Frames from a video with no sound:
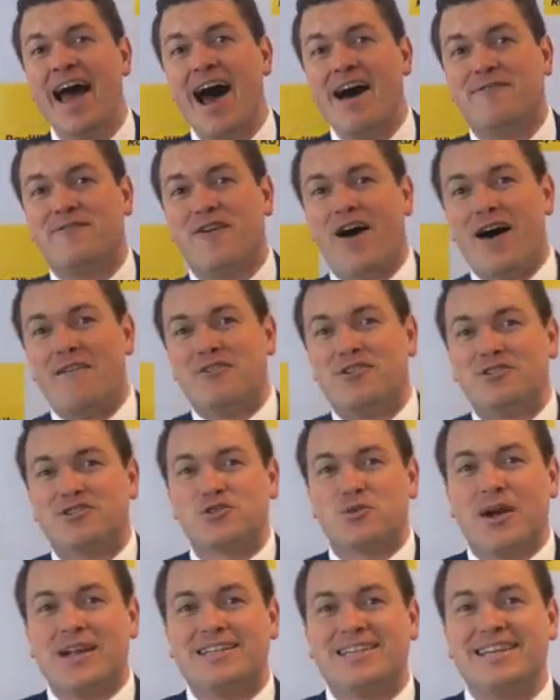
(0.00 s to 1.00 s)
At
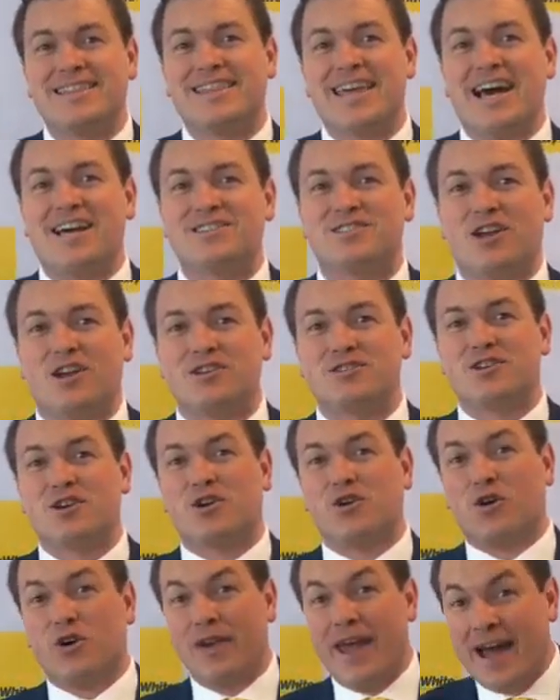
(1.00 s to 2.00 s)
$520,000 a
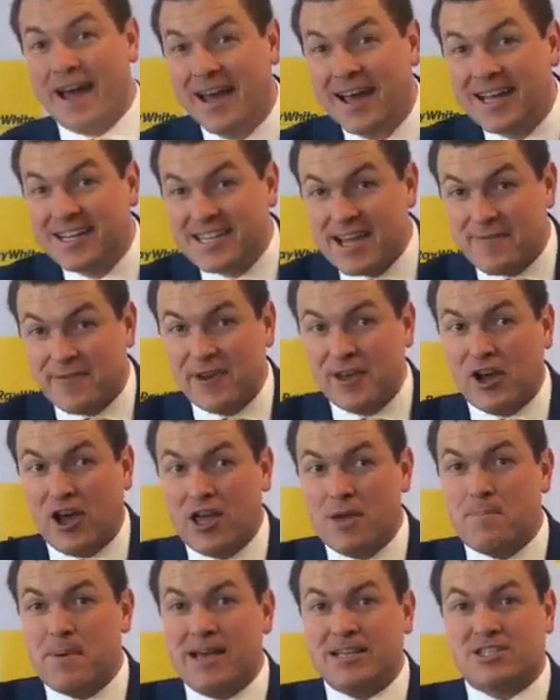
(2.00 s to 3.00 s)
call now. Definitely got
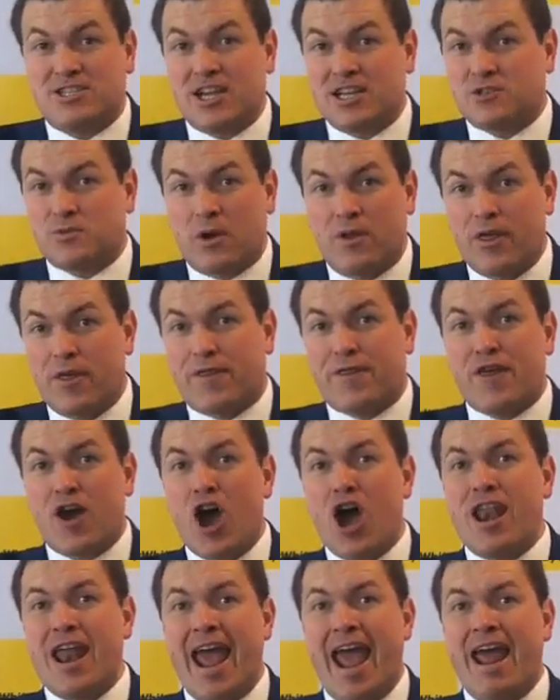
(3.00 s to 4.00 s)
your best, Jess. We're on the
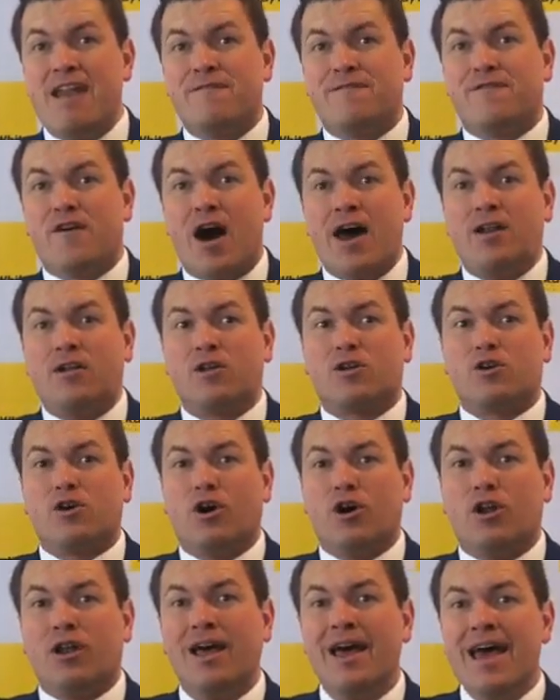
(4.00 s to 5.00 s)
third and final
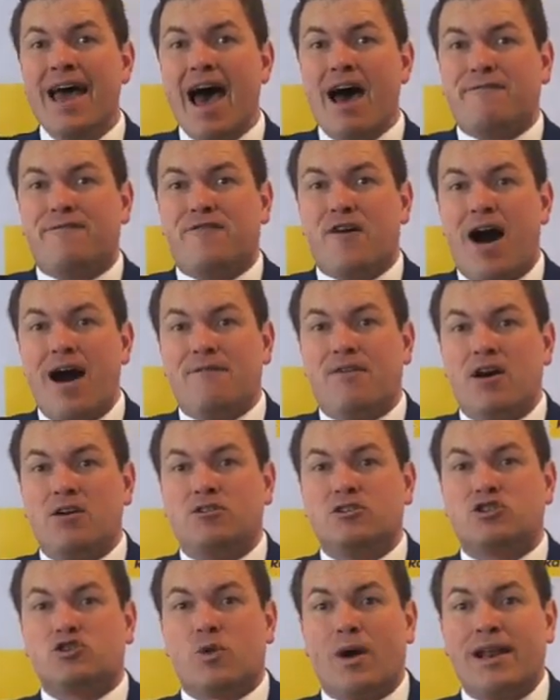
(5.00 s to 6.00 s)
call. At
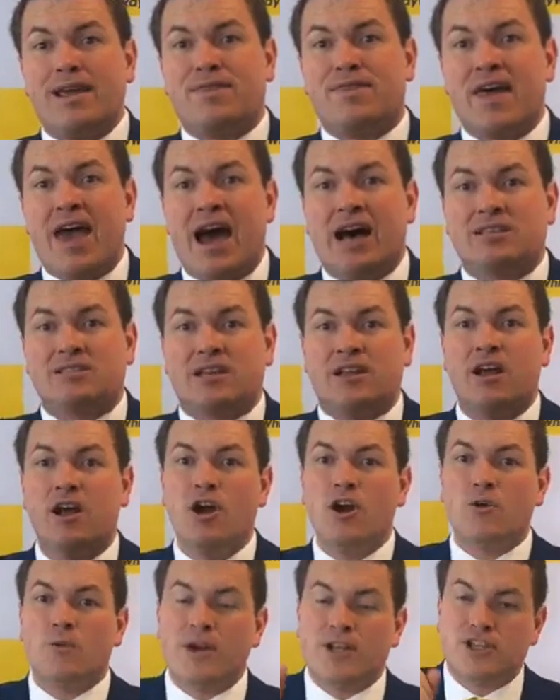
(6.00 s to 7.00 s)
$520,000.
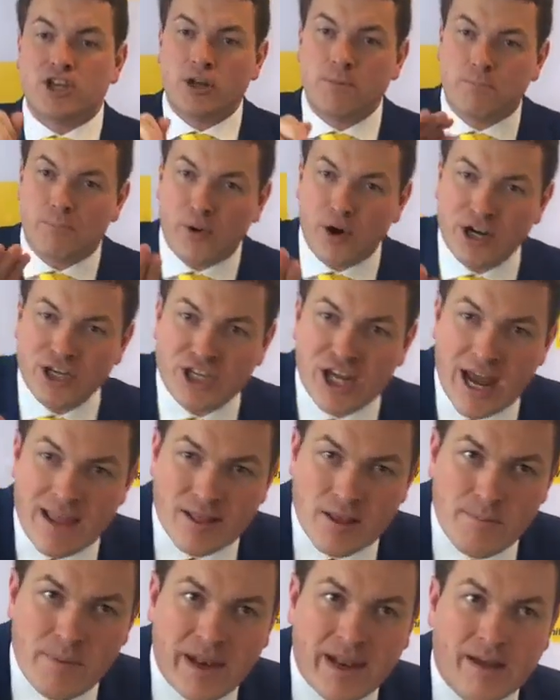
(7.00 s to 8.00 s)
Richard, appreciate
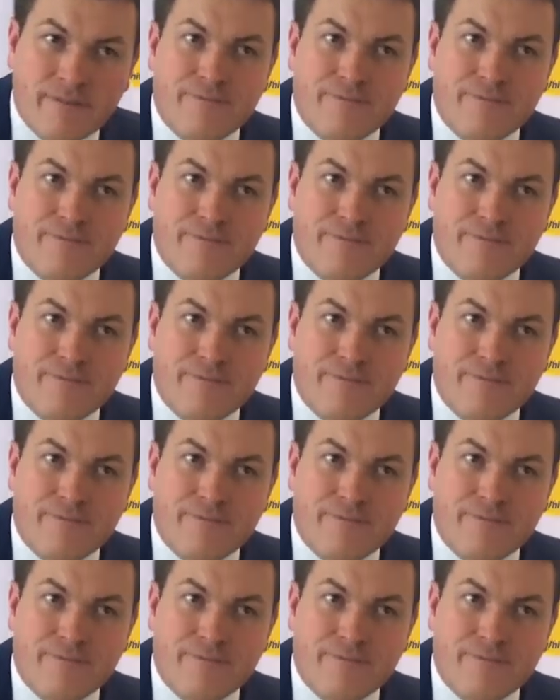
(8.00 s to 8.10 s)
the bidding.